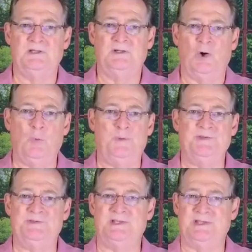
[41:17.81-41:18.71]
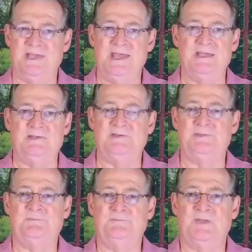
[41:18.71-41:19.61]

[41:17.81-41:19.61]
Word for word: opens the gates,